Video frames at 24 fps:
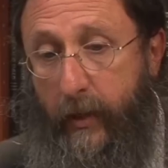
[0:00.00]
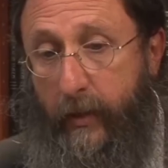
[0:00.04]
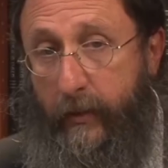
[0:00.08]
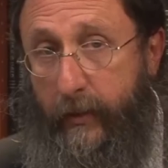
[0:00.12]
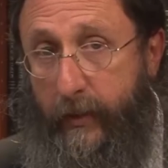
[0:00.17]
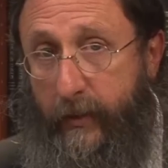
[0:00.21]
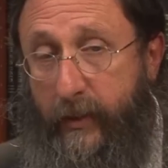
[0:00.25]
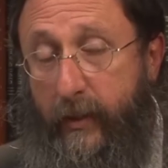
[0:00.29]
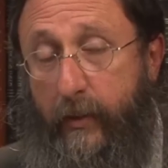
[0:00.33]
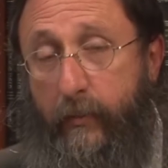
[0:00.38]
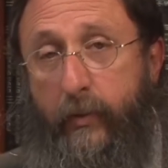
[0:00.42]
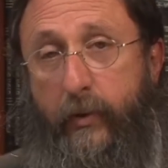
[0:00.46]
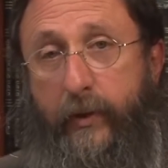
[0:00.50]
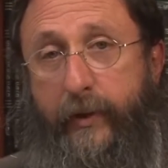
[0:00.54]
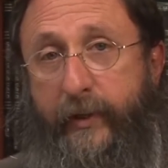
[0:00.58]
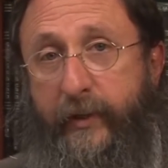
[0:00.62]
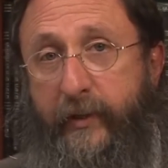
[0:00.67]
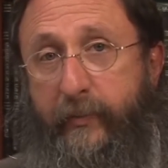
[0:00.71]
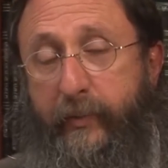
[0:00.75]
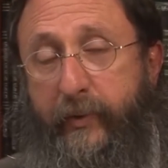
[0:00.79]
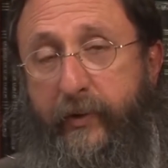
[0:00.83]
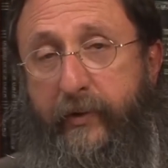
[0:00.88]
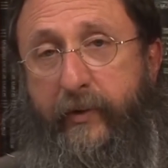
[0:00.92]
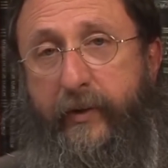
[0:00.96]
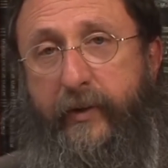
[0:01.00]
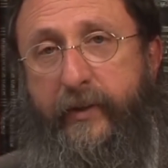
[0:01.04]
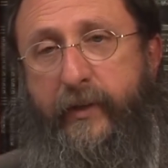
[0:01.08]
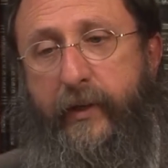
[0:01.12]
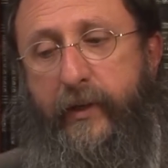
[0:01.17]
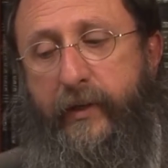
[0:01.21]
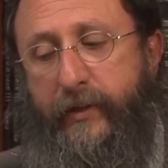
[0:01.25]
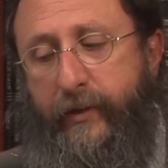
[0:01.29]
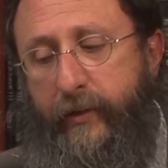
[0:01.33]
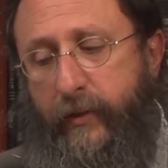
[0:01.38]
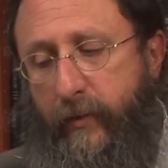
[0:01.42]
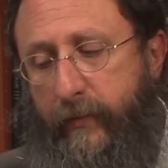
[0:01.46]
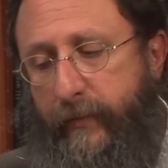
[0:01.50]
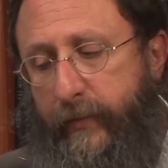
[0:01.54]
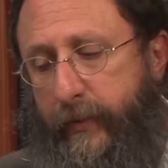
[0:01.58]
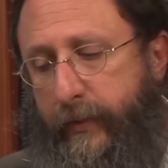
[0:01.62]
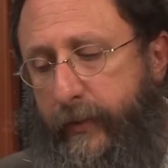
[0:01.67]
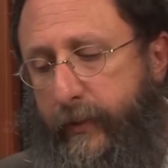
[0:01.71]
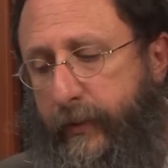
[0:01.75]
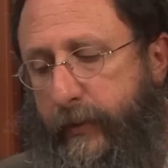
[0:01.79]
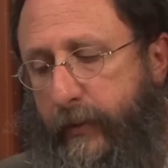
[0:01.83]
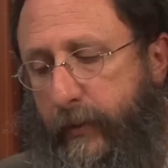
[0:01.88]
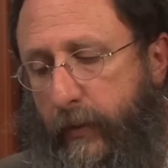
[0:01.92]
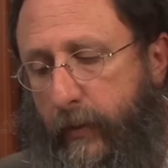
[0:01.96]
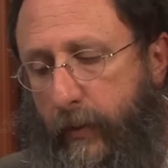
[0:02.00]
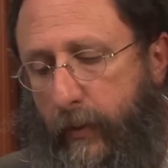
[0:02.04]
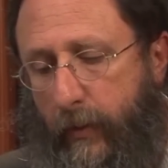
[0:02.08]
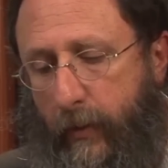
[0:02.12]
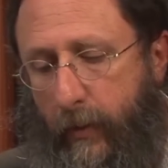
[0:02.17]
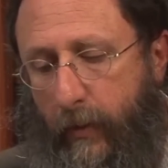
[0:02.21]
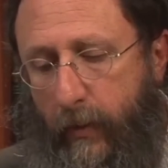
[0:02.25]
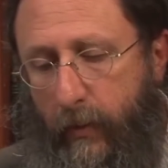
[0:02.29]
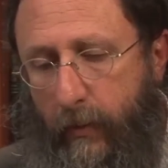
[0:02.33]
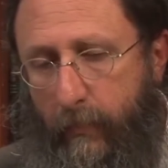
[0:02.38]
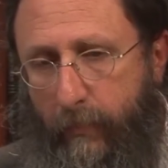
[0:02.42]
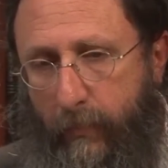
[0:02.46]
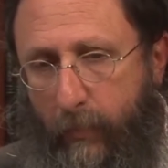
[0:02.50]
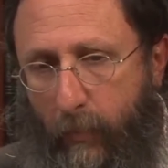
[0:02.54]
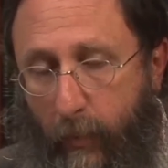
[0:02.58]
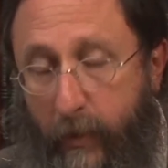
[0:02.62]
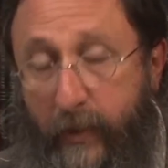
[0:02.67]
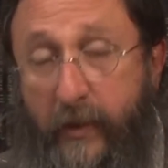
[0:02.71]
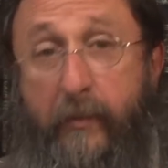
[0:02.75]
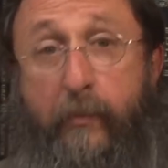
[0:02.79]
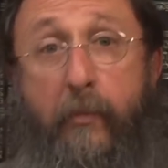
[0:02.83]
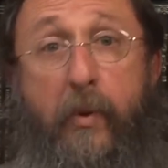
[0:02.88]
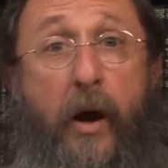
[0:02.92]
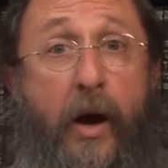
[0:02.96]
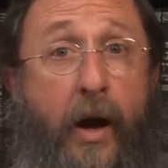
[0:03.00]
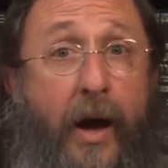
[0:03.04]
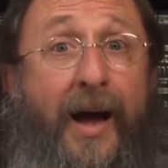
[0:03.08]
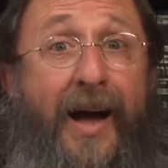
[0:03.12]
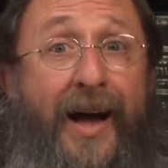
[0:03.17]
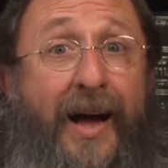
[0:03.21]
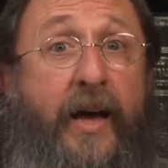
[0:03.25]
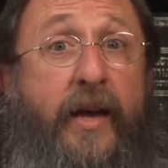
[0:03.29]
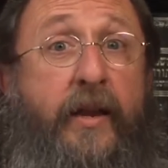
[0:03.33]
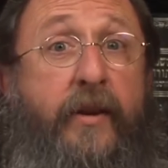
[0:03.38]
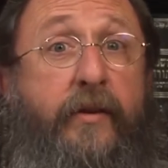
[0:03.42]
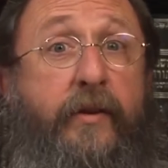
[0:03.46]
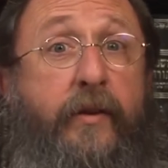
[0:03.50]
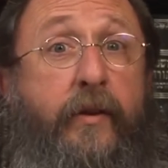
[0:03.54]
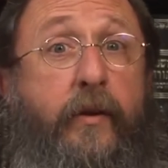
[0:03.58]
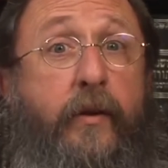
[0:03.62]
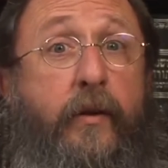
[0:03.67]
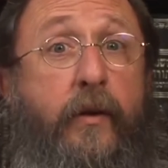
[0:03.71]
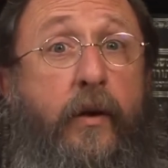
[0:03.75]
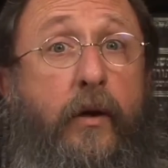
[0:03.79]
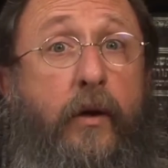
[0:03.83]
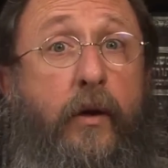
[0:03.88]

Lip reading: the temple experience and service, but what's behind it,